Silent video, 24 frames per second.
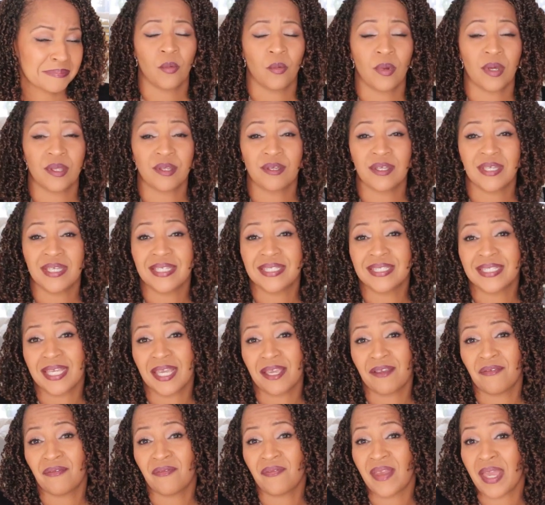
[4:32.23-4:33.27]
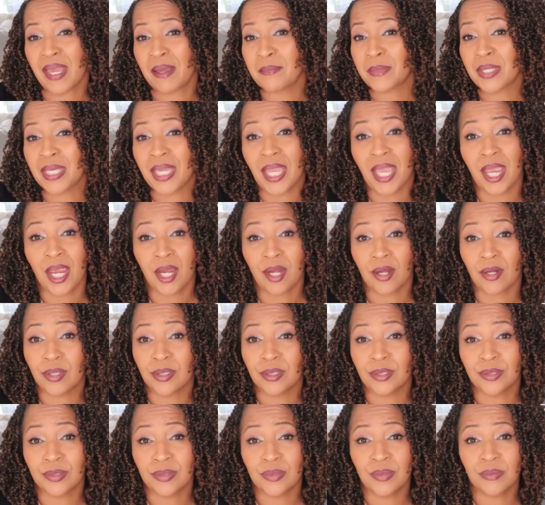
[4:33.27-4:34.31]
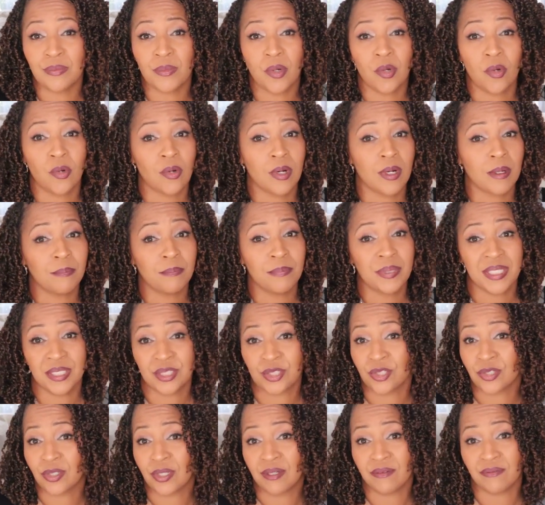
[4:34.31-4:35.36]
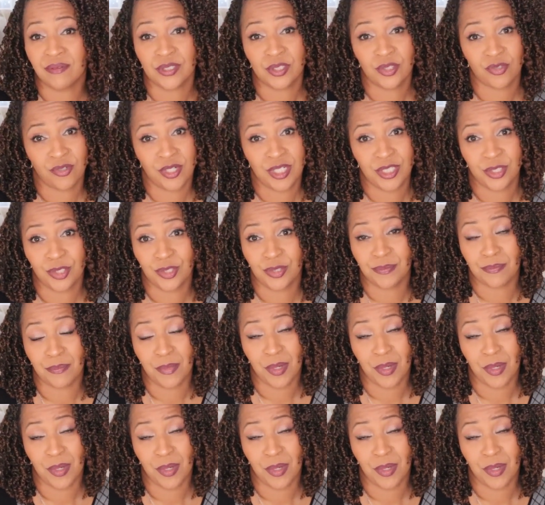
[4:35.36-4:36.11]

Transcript: Whether it's a family heirloom or a picture of a treasured